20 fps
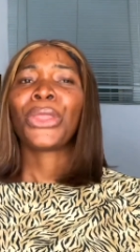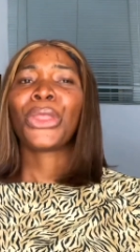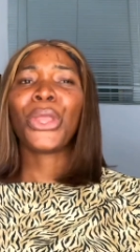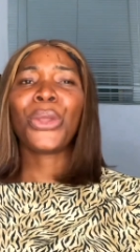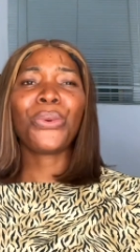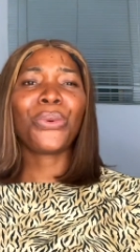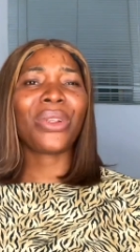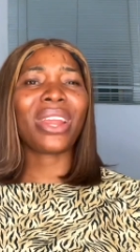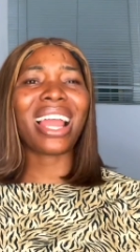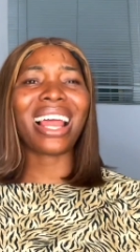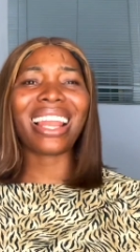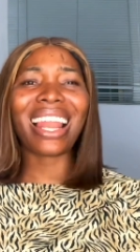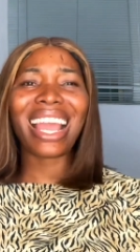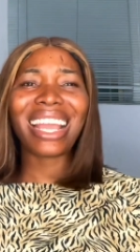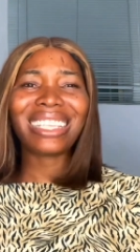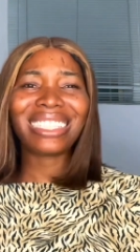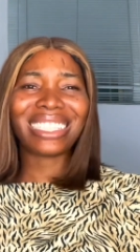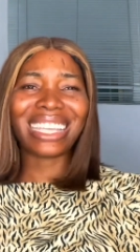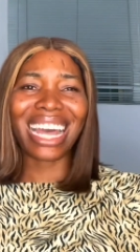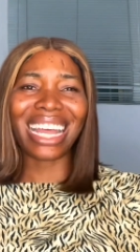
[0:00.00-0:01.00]
you
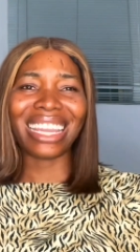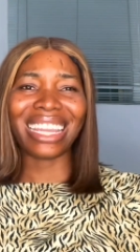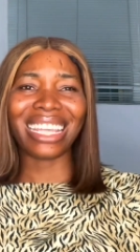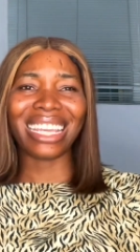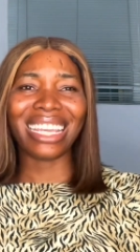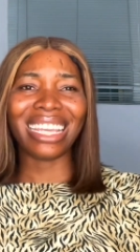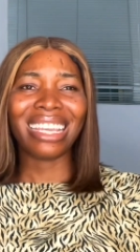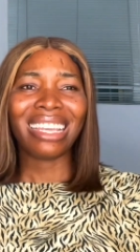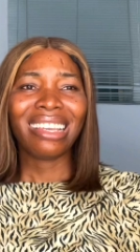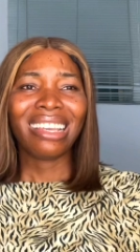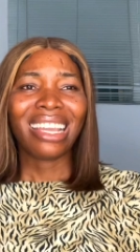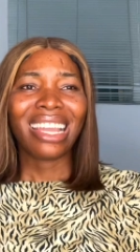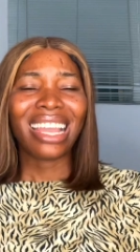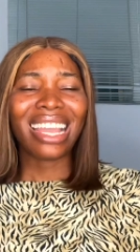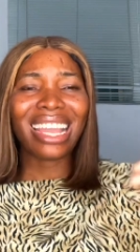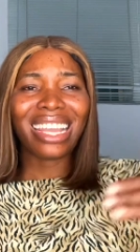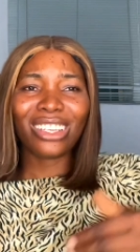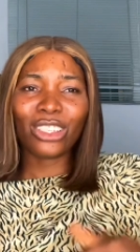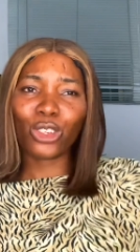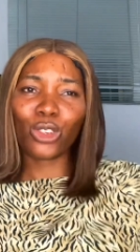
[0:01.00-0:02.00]
realize that the
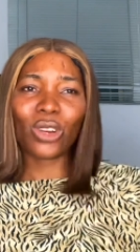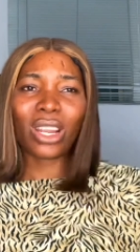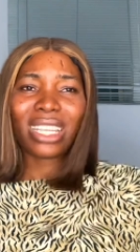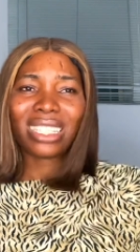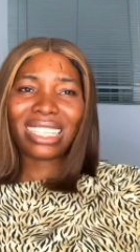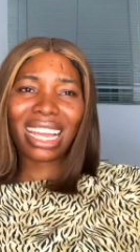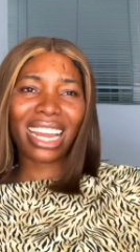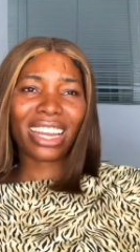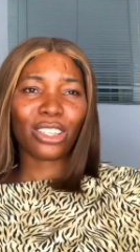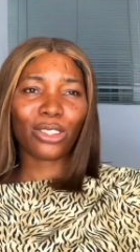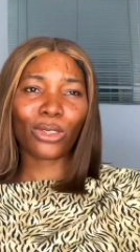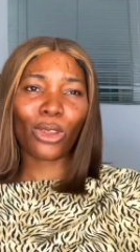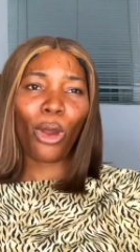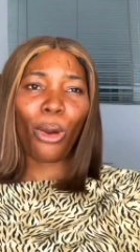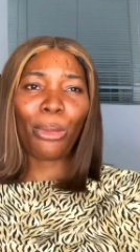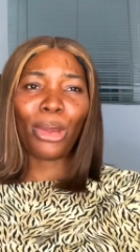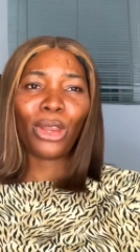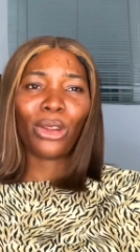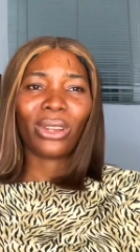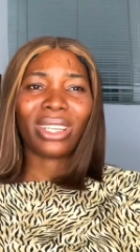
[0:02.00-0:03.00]
interest that is
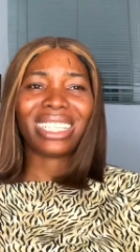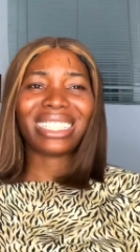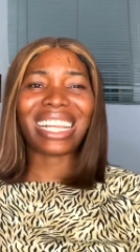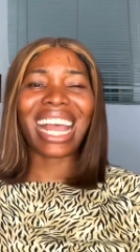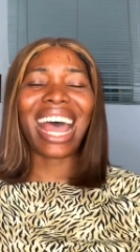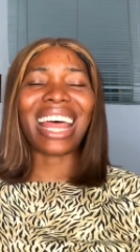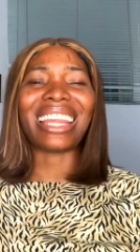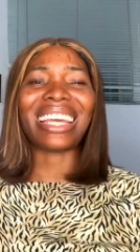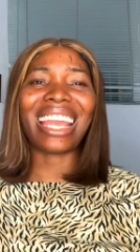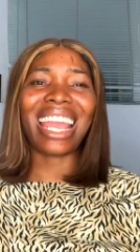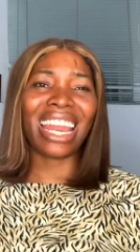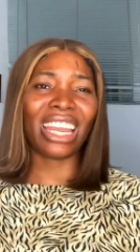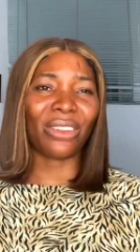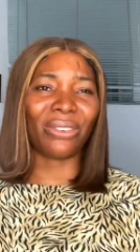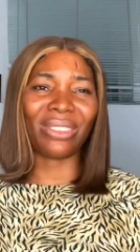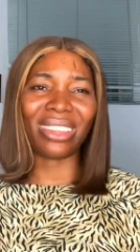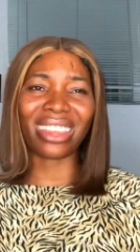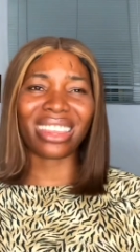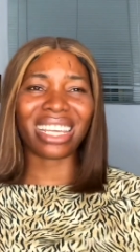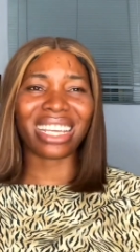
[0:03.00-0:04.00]
coming on it at the end
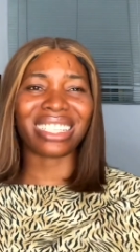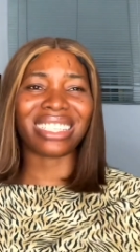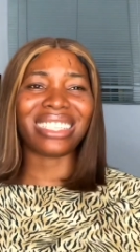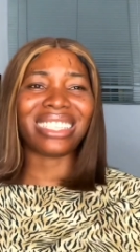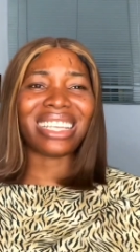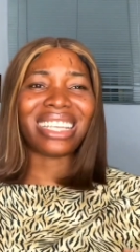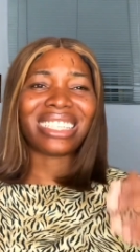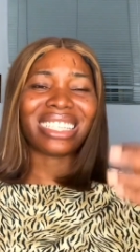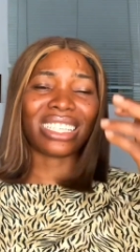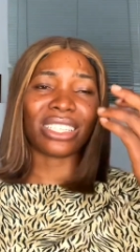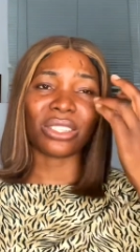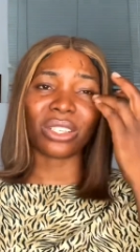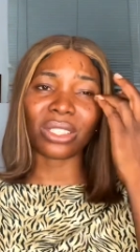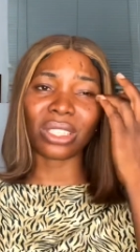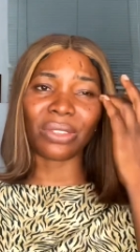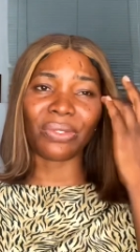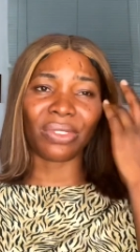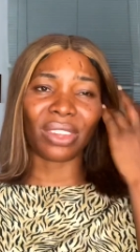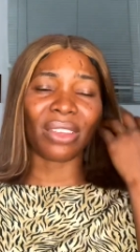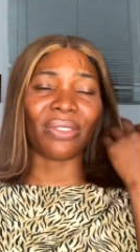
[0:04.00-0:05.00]
of the 30 days is not
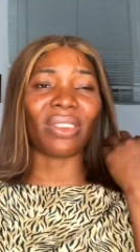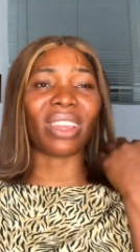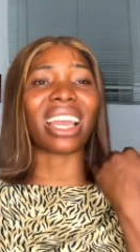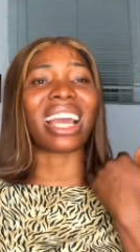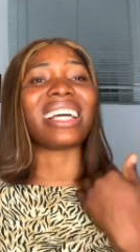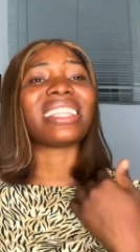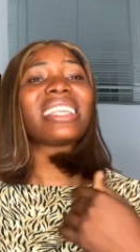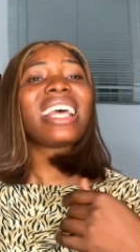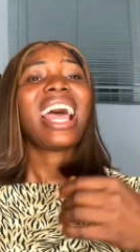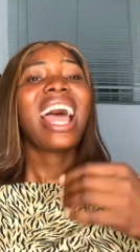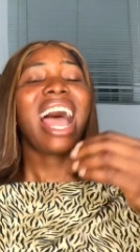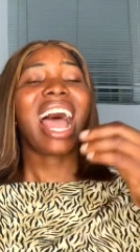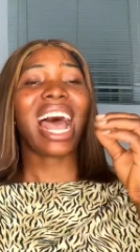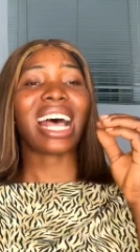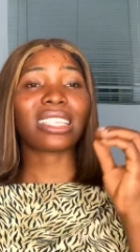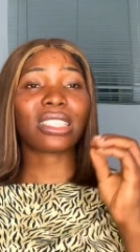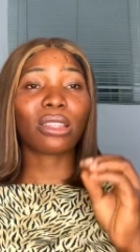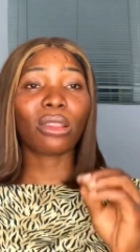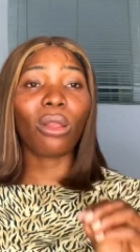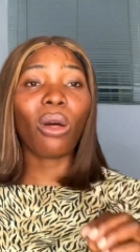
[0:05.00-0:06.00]
significant
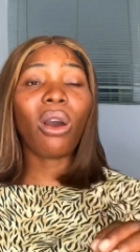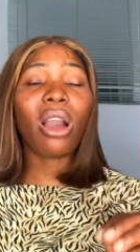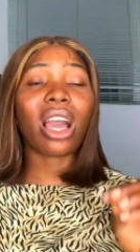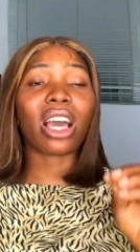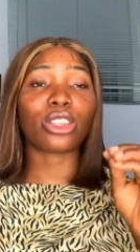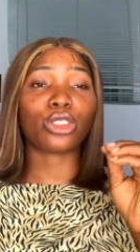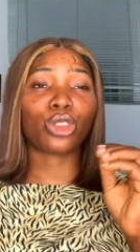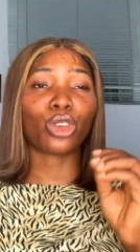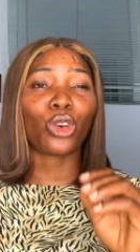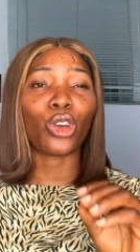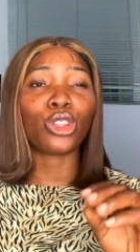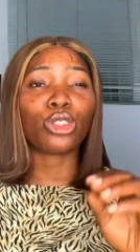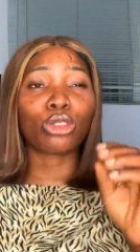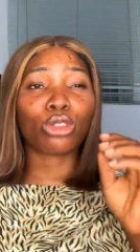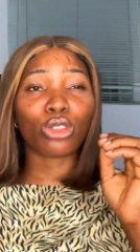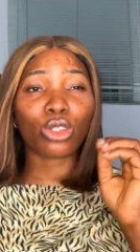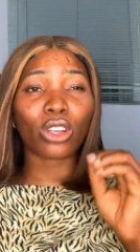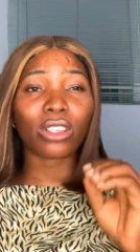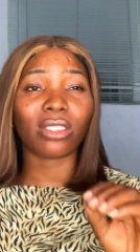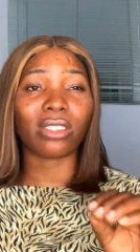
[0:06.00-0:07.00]
as long as you're going
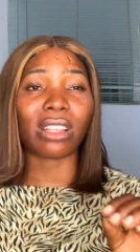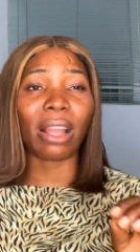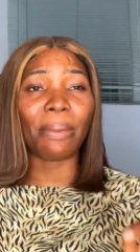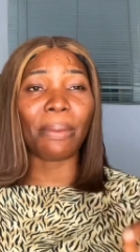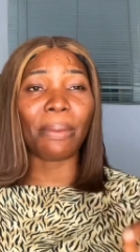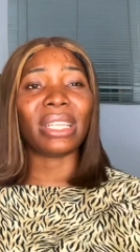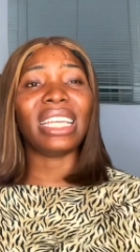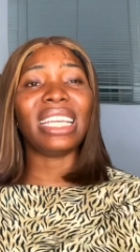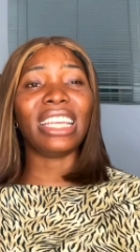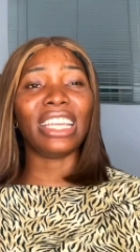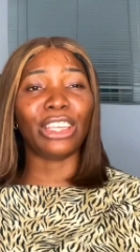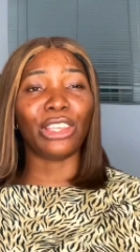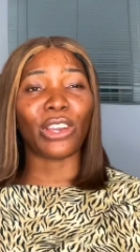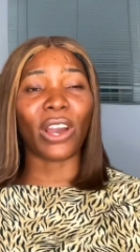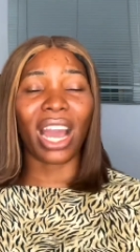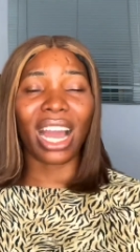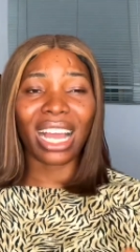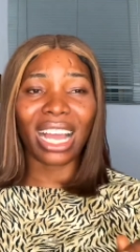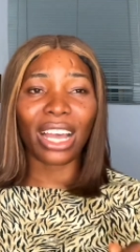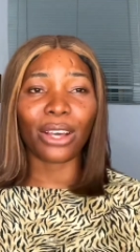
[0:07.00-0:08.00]
to touch that money in
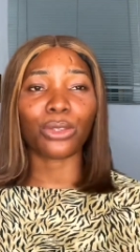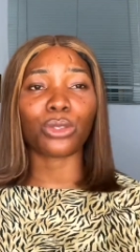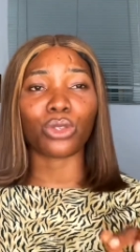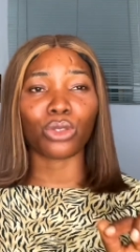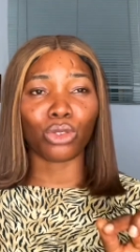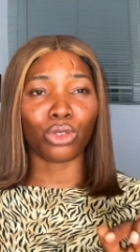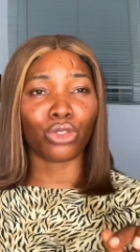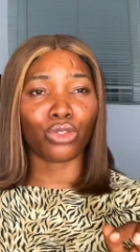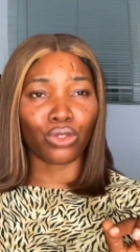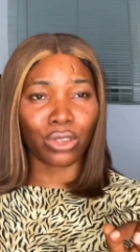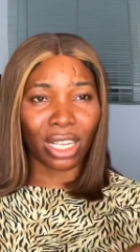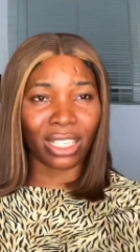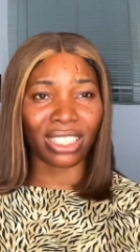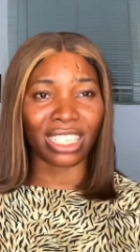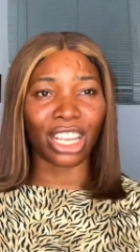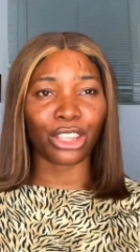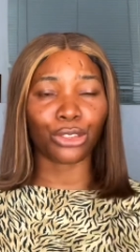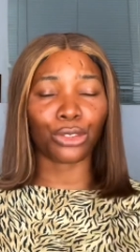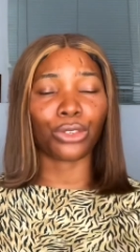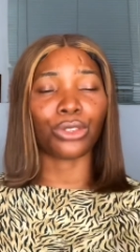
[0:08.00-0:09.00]
your account to do
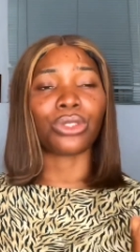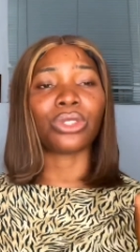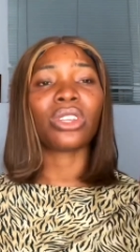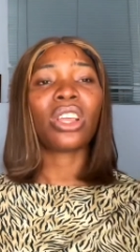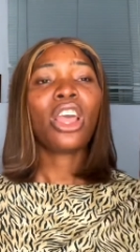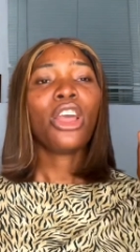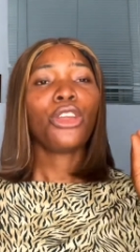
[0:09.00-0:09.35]
transactions